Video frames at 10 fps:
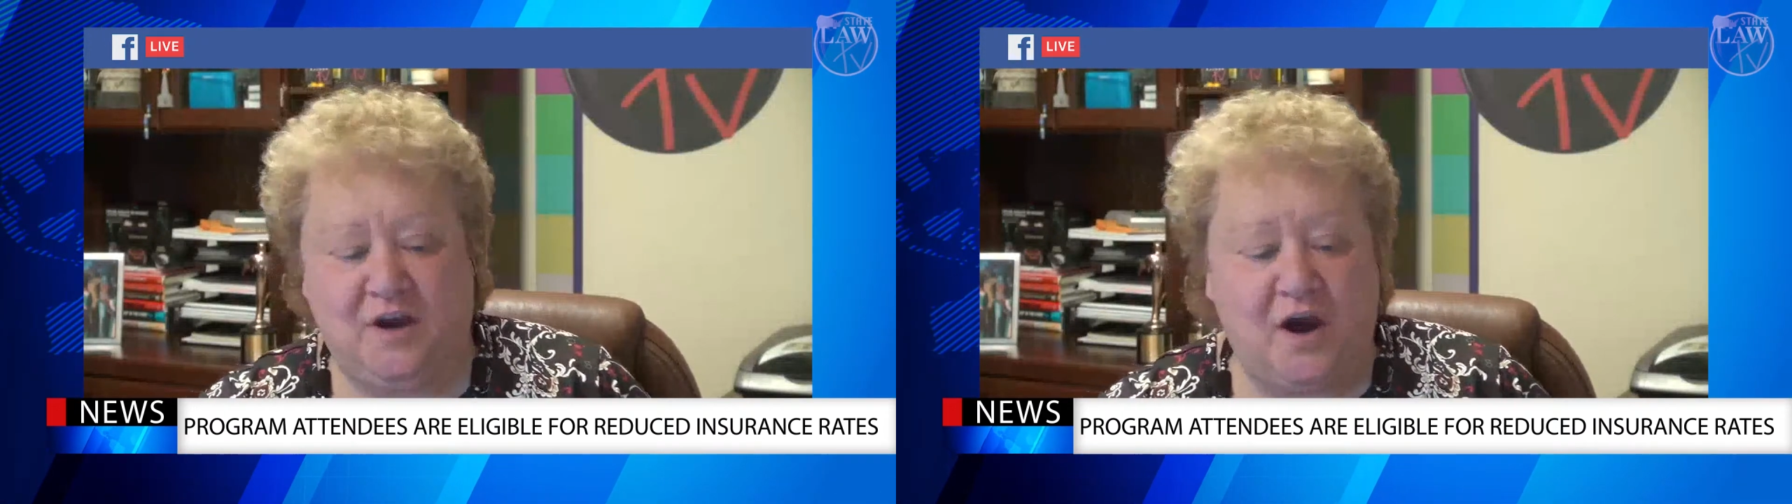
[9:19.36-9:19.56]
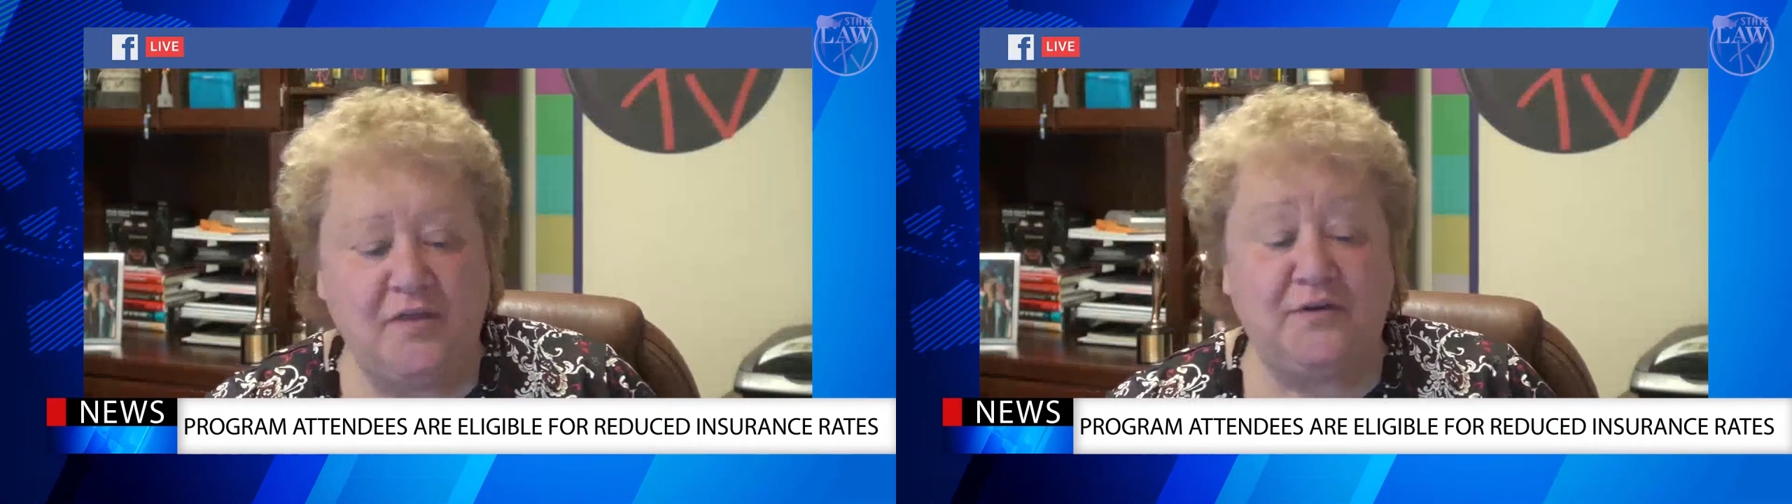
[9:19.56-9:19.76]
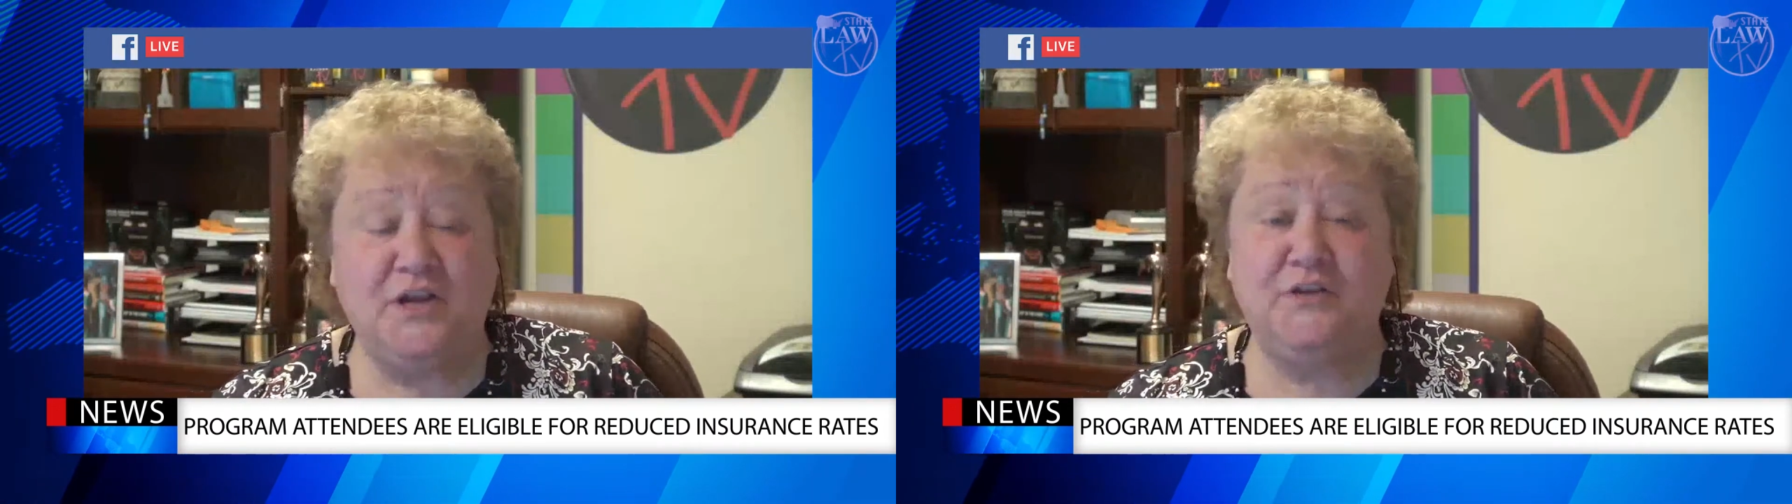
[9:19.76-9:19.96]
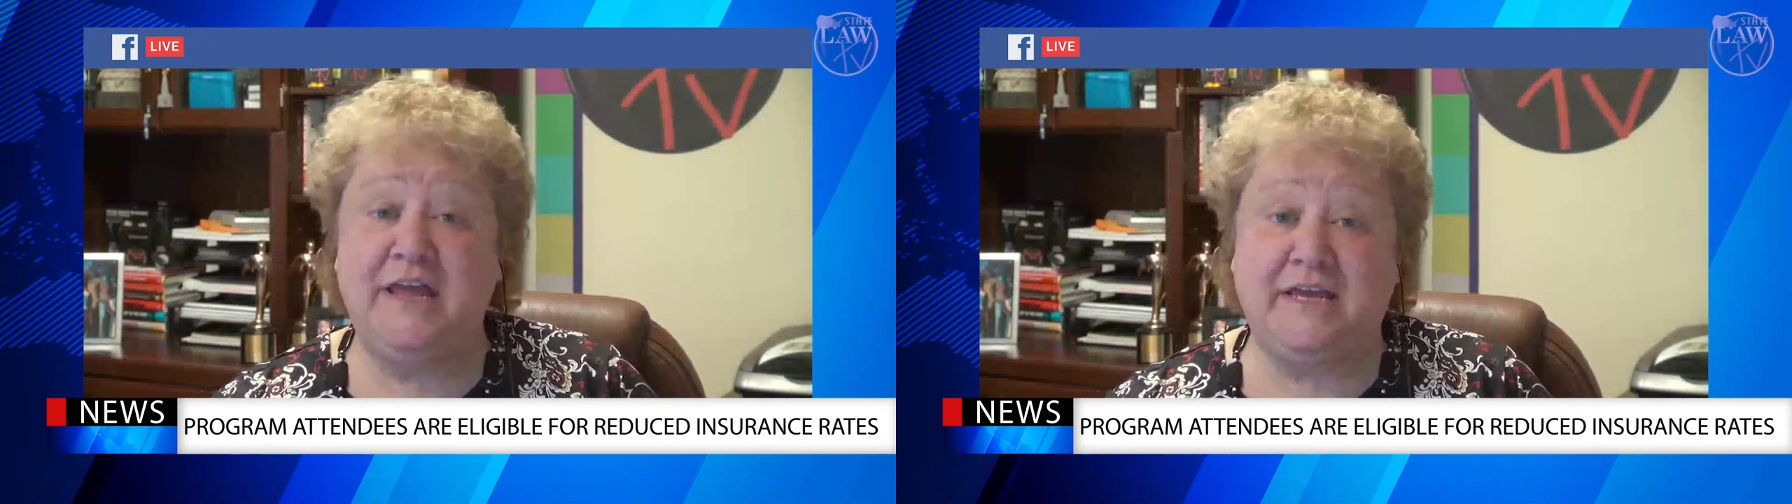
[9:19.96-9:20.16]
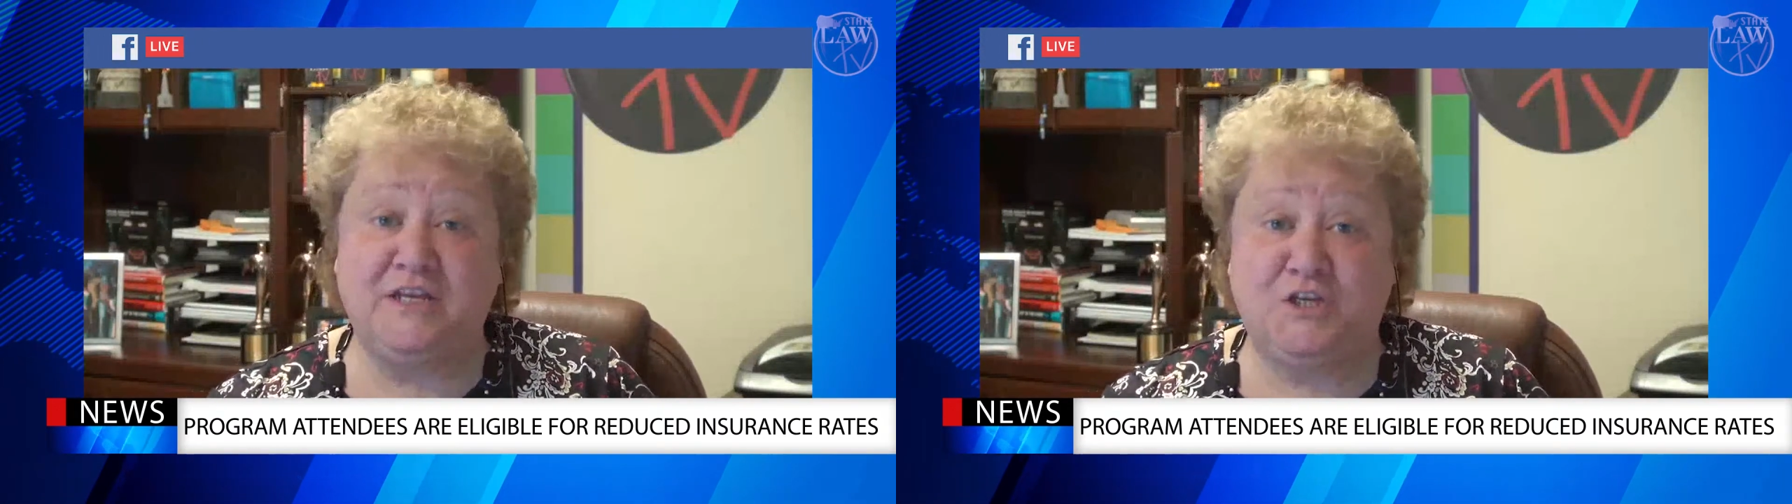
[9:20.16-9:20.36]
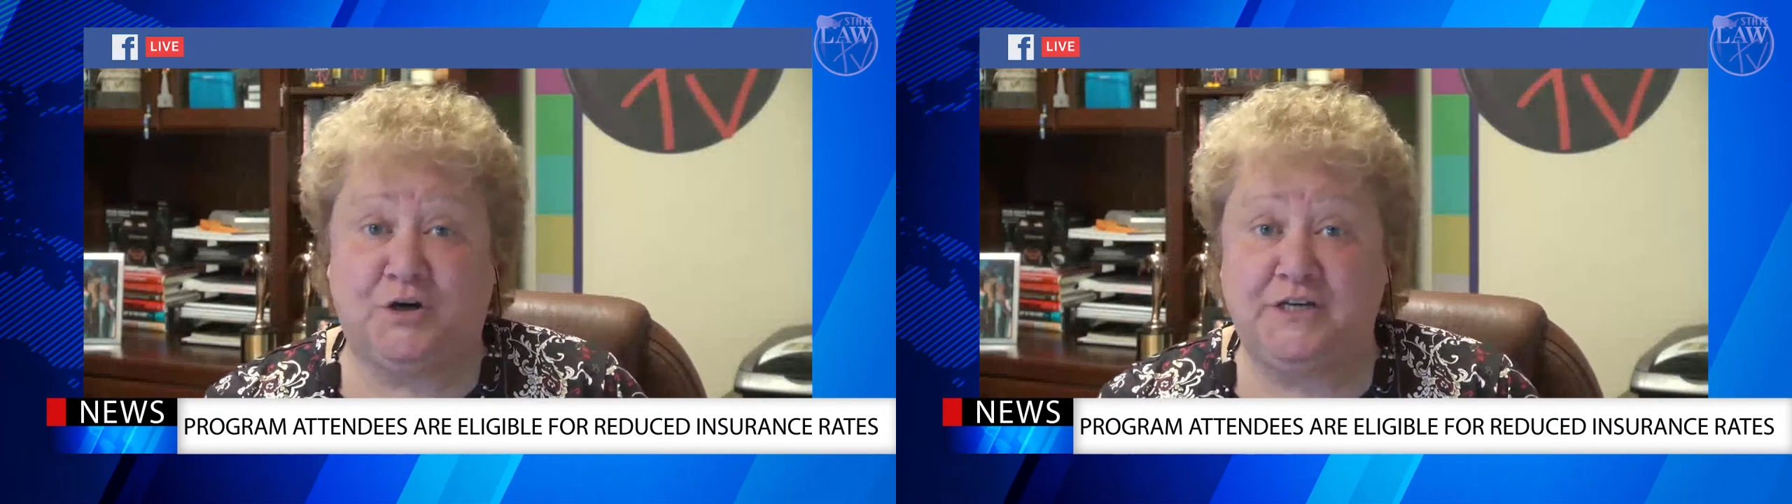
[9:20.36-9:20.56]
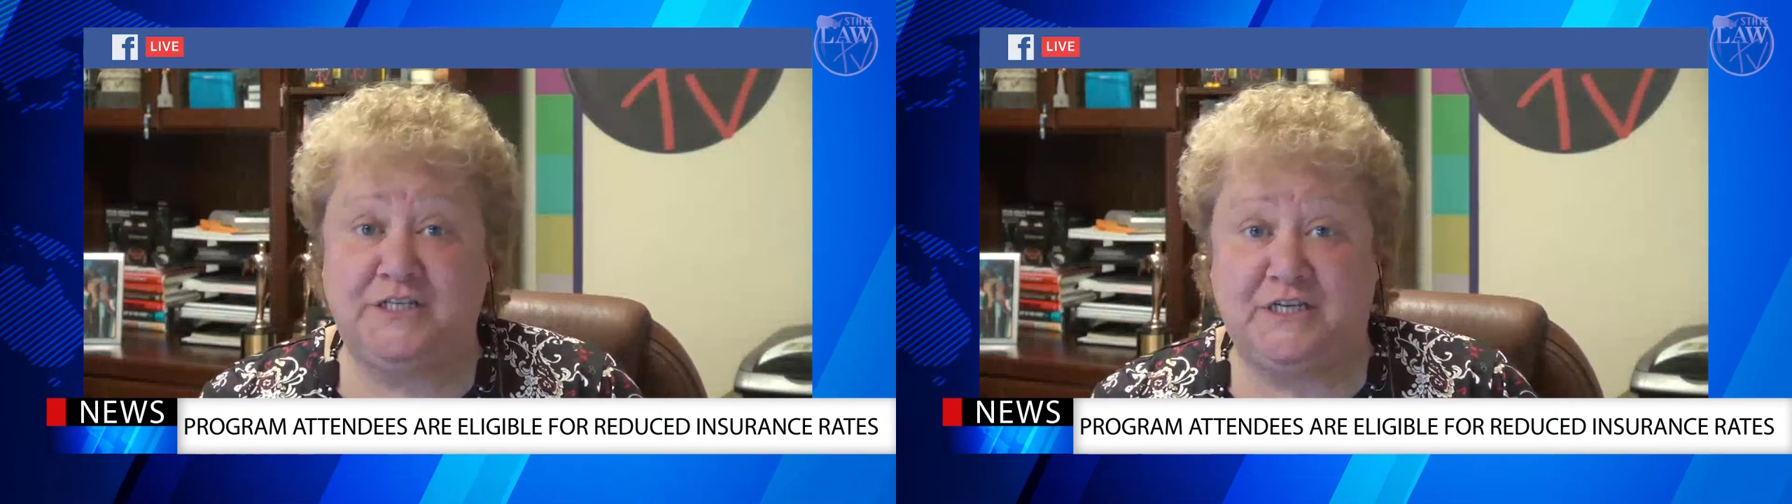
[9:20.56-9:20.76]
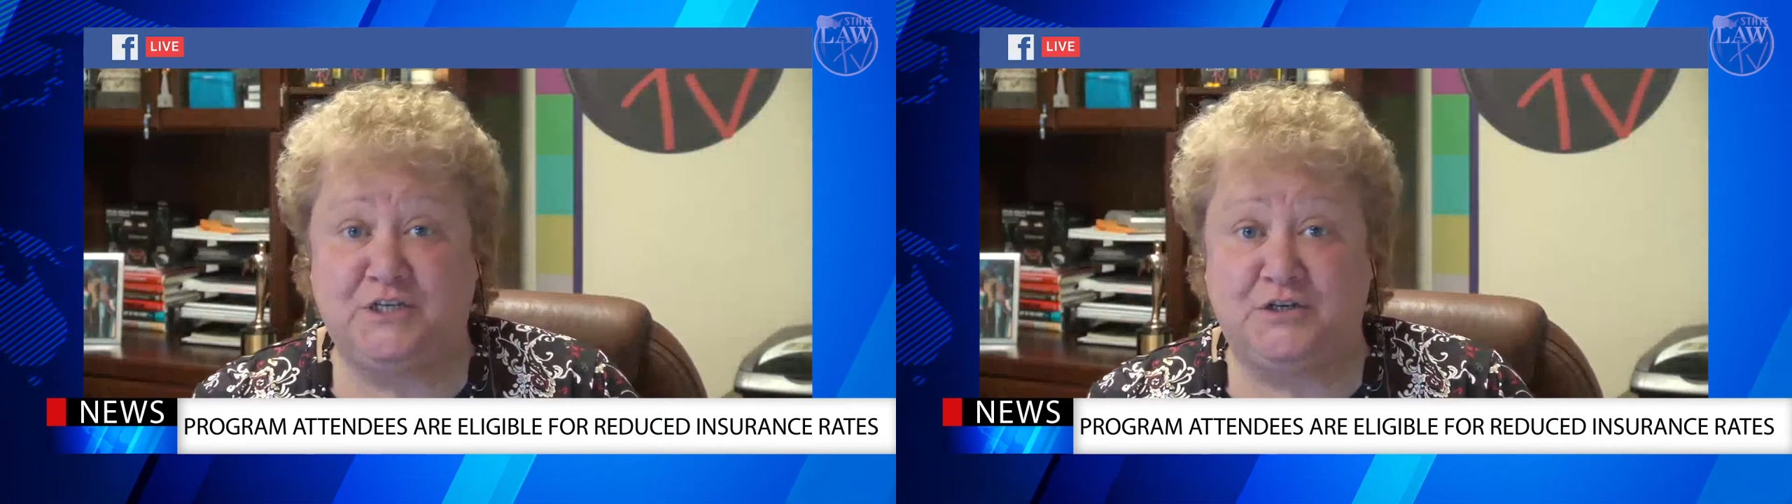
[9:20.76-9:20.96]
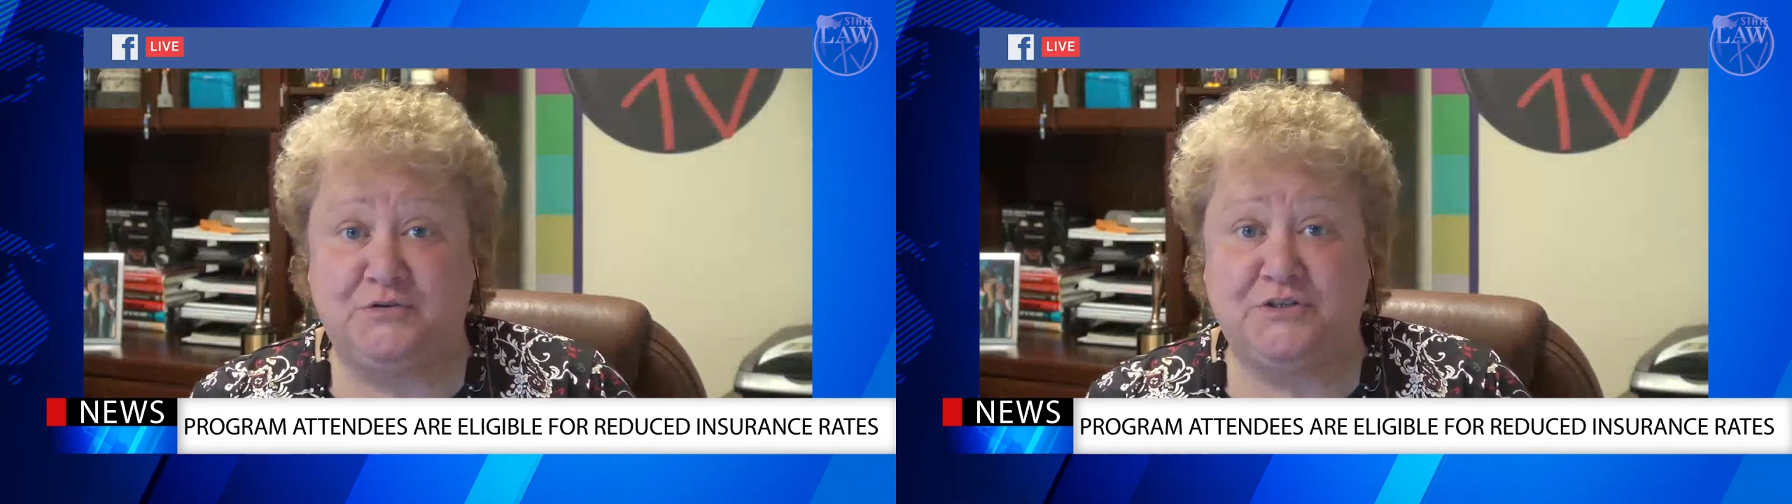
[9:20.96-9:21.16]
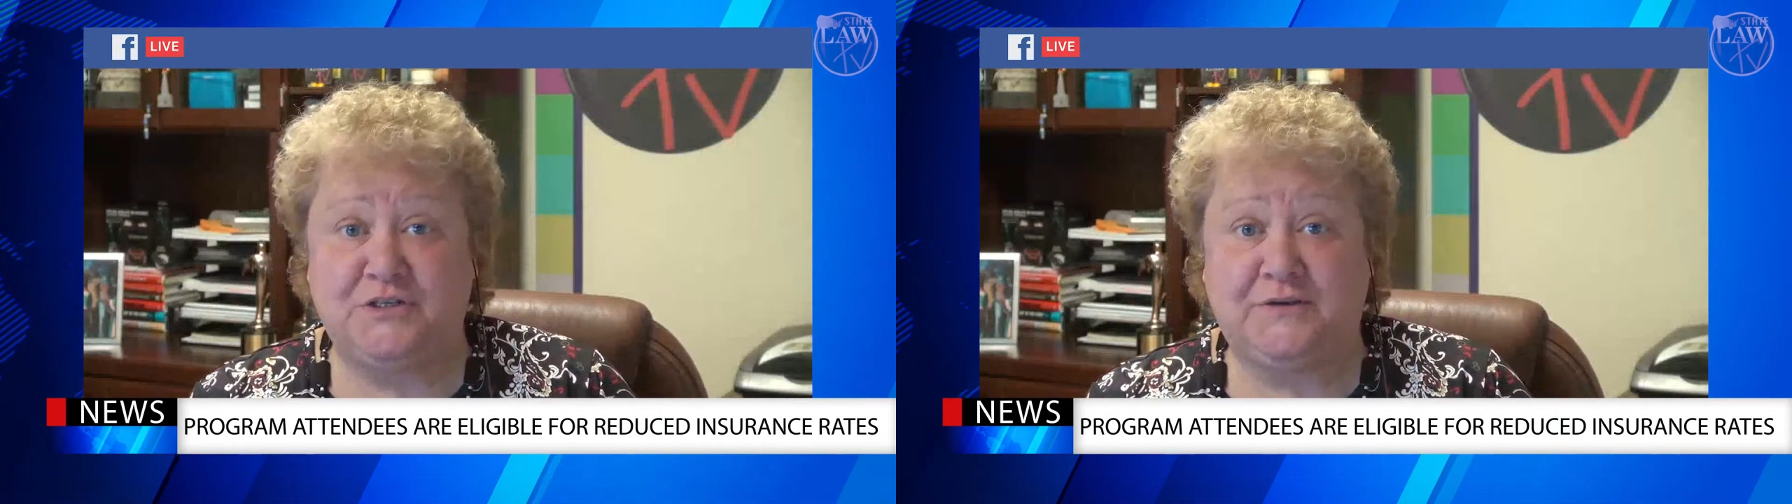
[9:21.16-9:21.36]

Are there unique insurance issues?